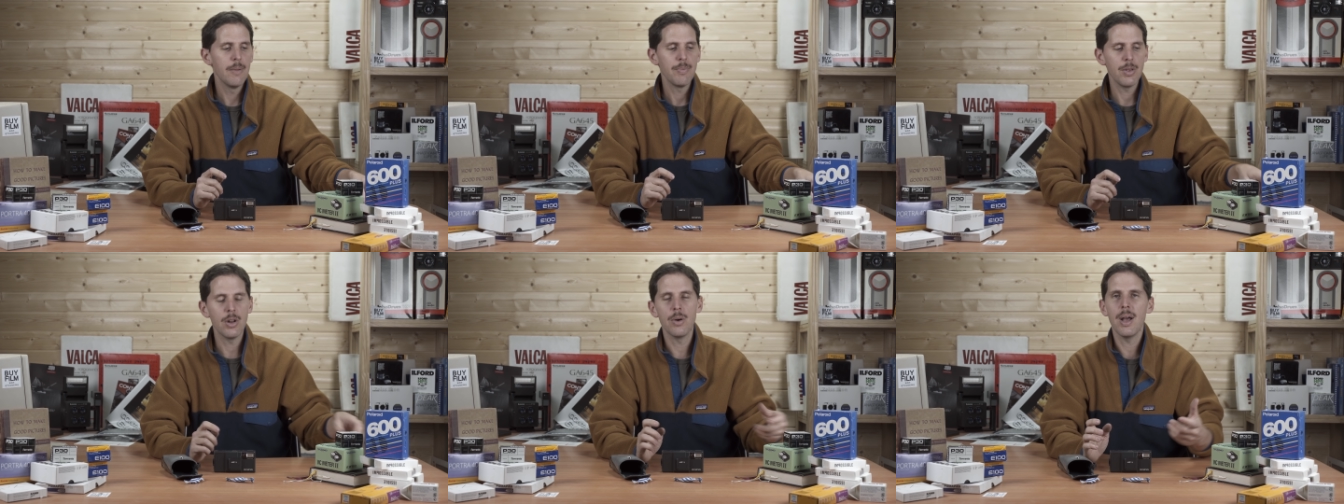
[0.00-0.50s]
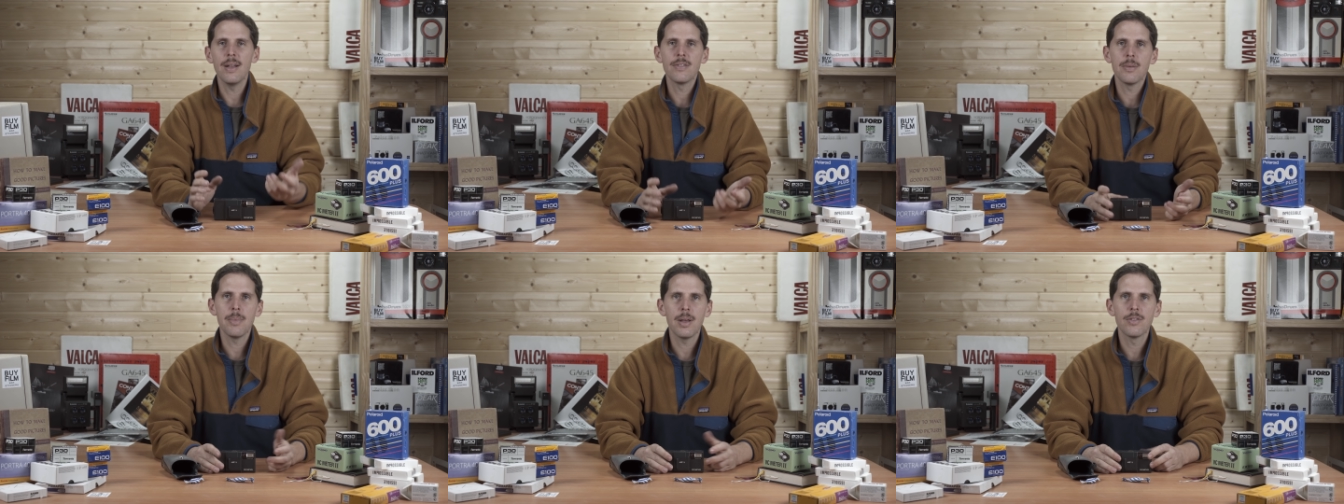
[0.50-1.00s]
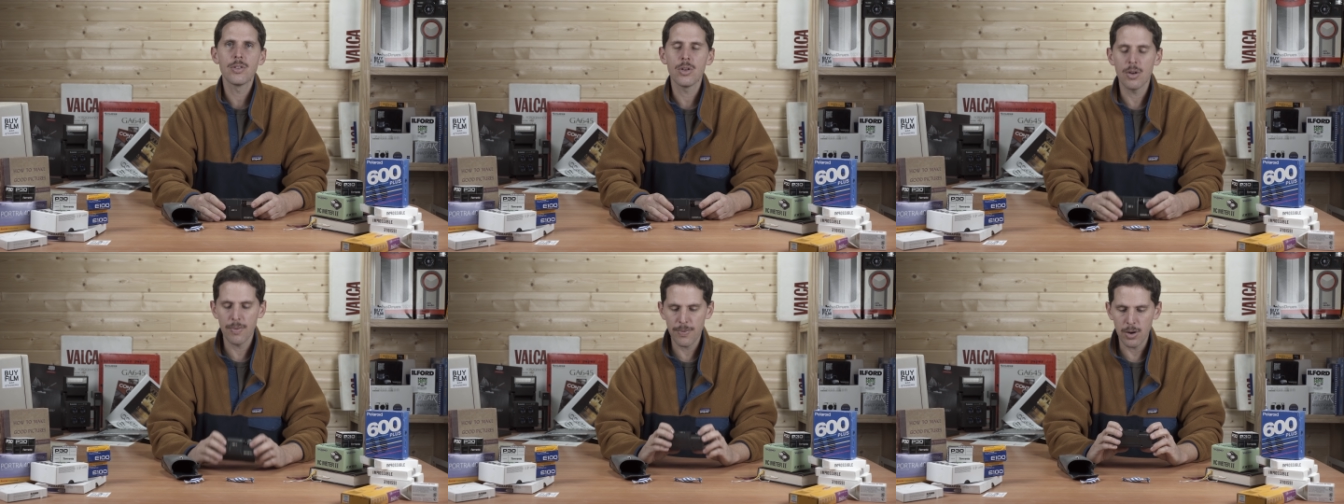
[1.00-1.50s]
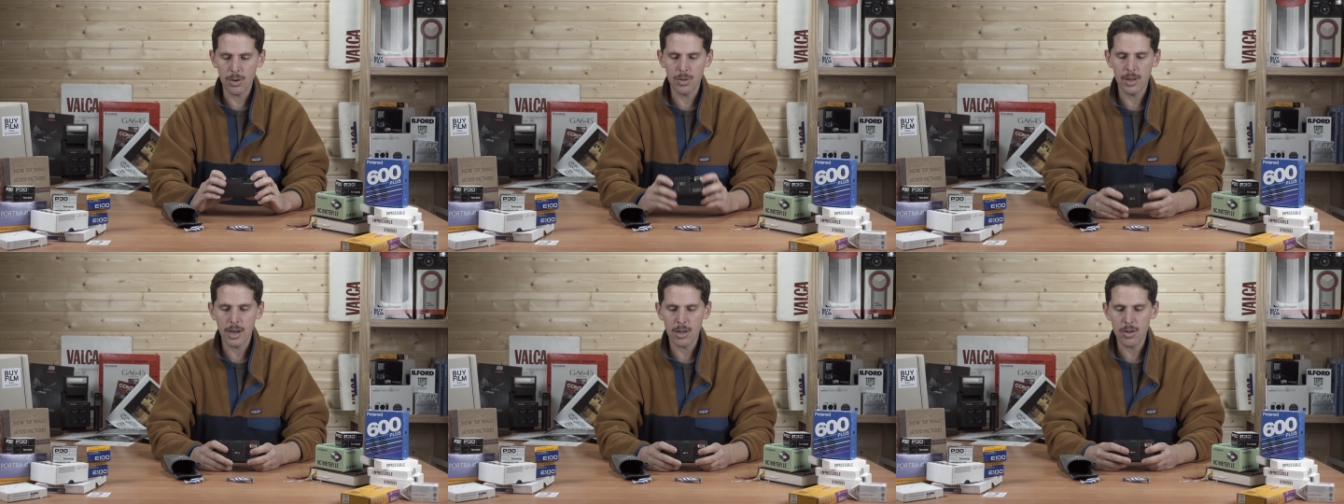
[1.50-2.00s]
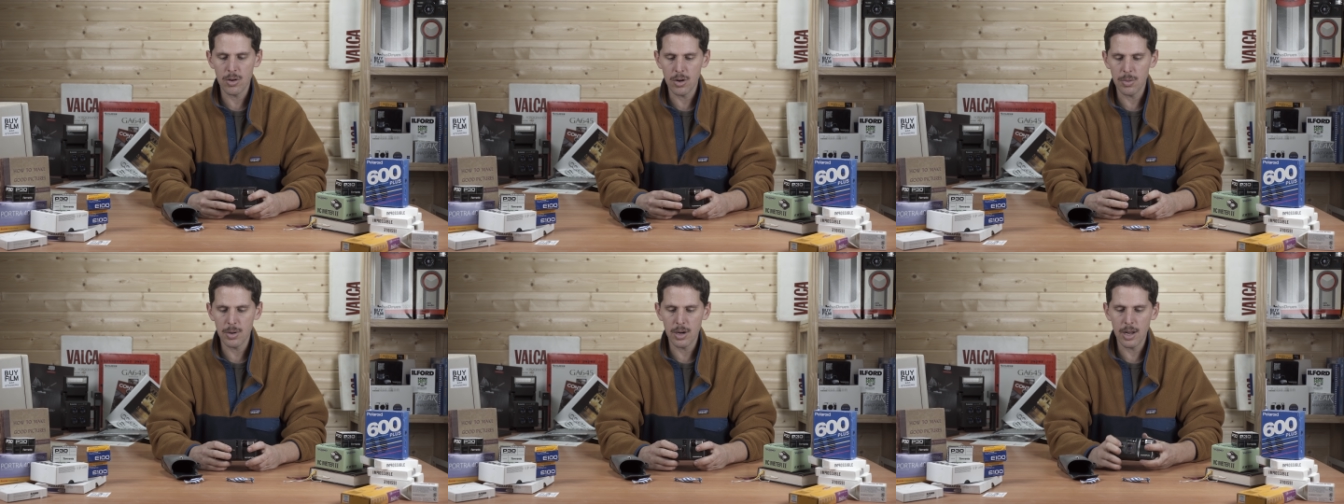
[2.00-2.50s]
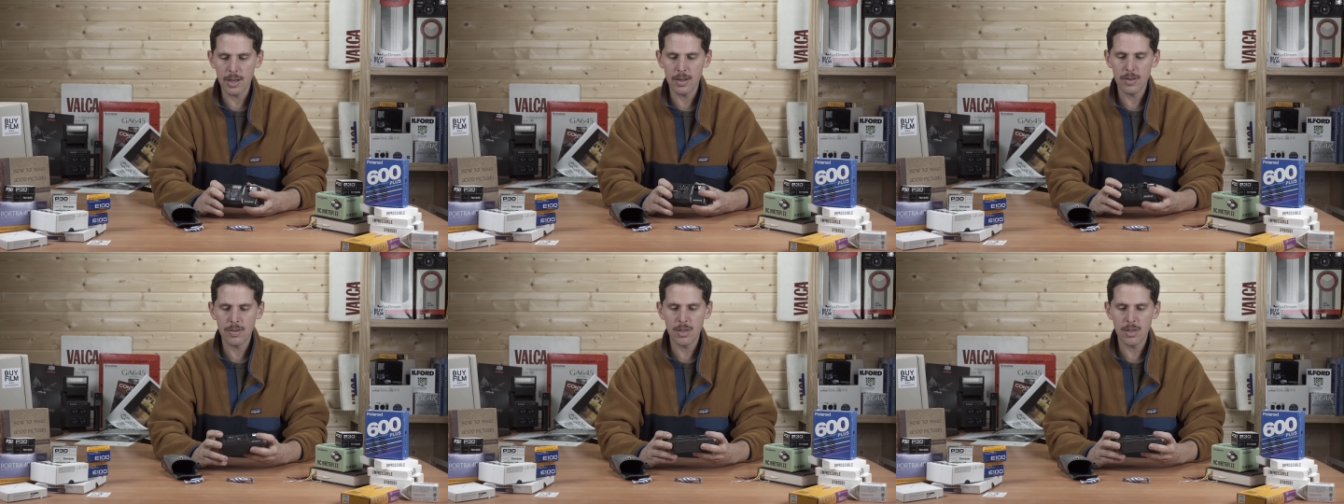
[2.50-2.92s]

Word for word: SMS to your phone letting you know where it is.